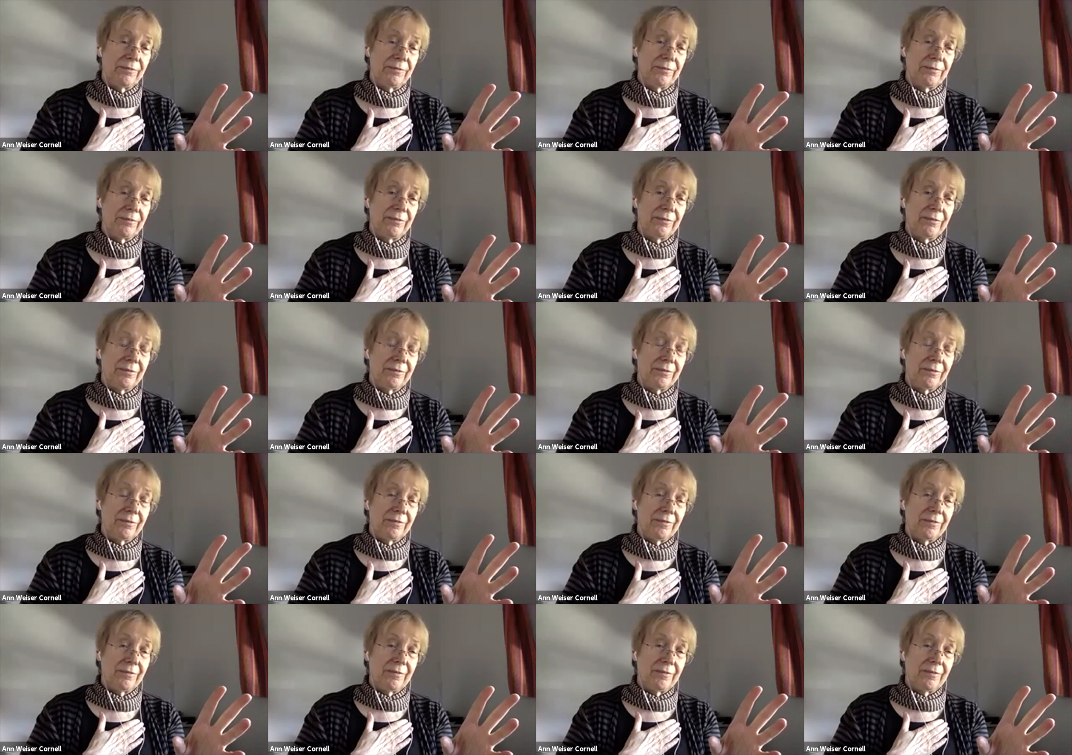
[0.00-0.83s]

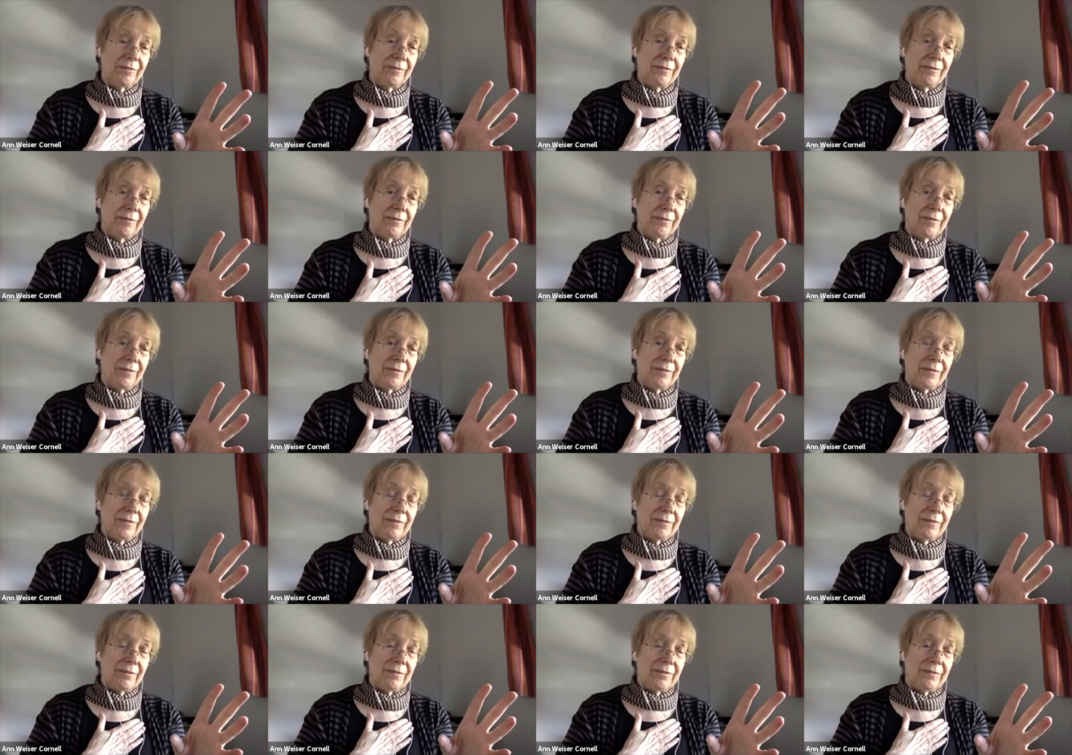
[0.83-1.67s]

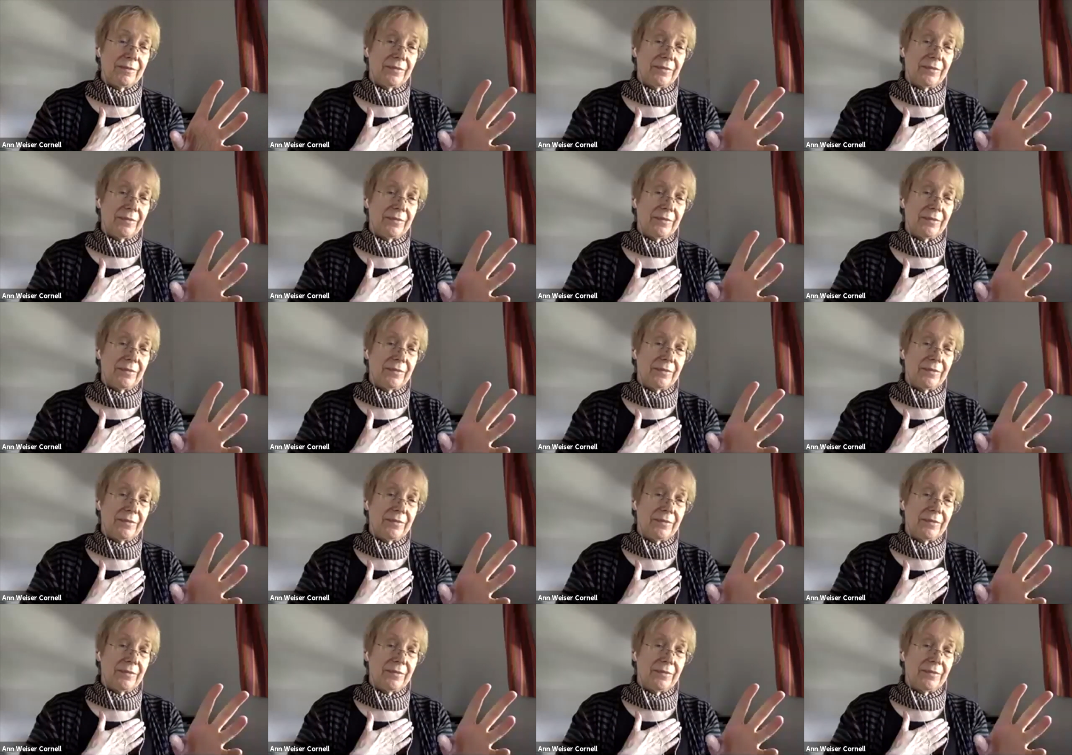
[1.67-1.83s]
(silence)